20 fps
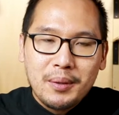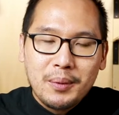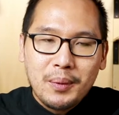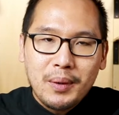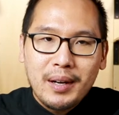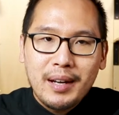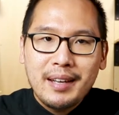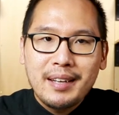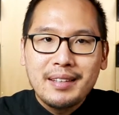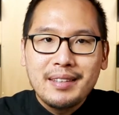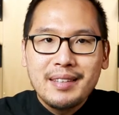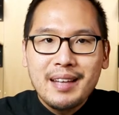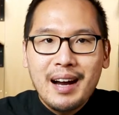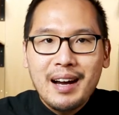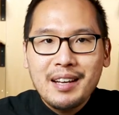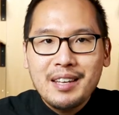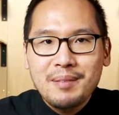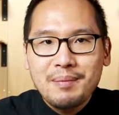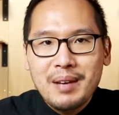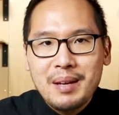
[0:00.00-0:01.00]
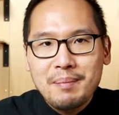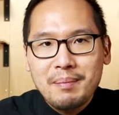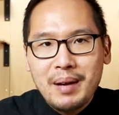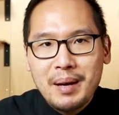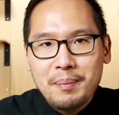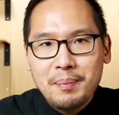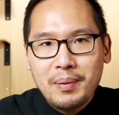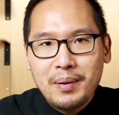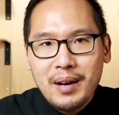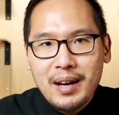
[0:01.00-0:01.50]
where I can document my
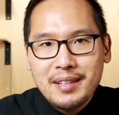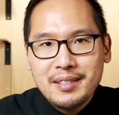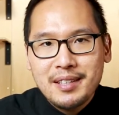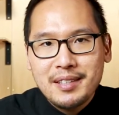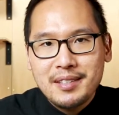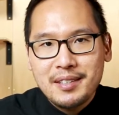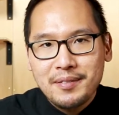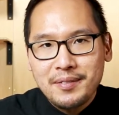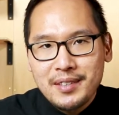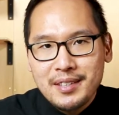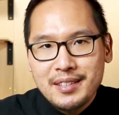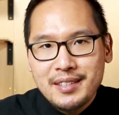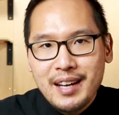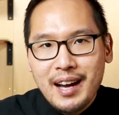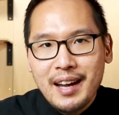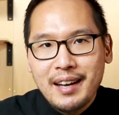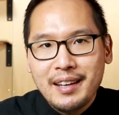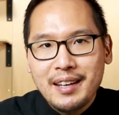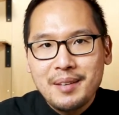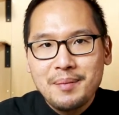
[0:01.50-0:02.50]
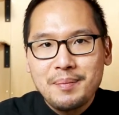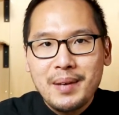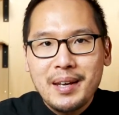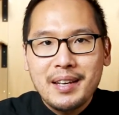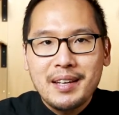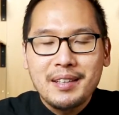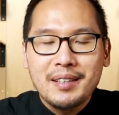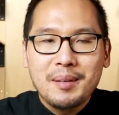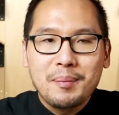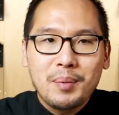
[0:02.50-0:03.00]
process of designing and
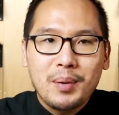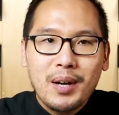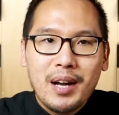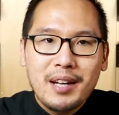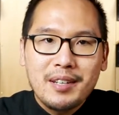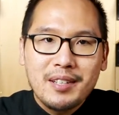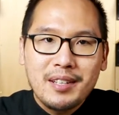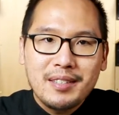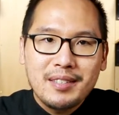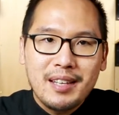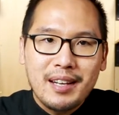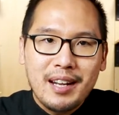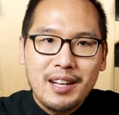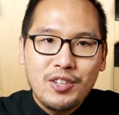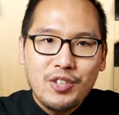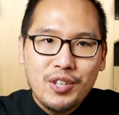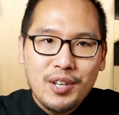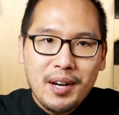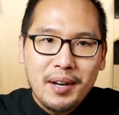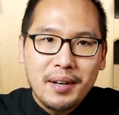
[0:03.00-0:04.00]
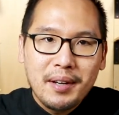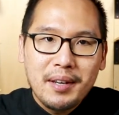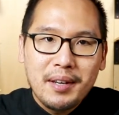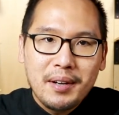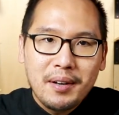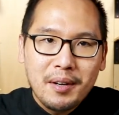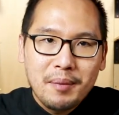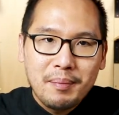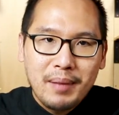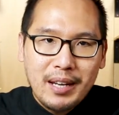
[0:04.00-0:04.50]
making the projects that I share
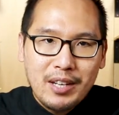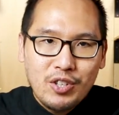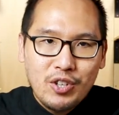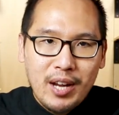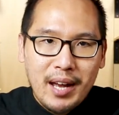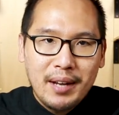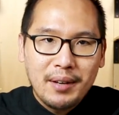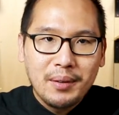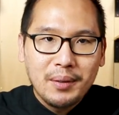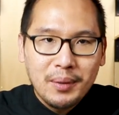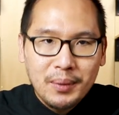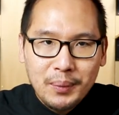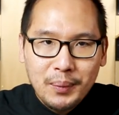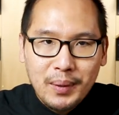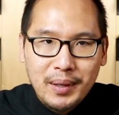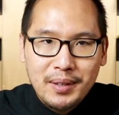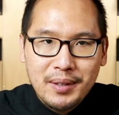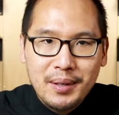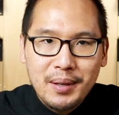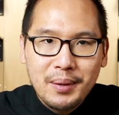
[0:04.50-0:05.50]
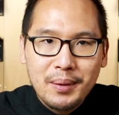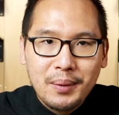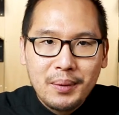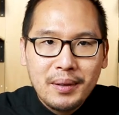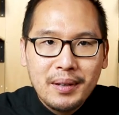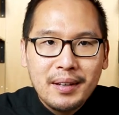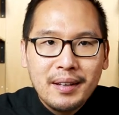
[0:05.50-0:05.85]
here on my channel with you.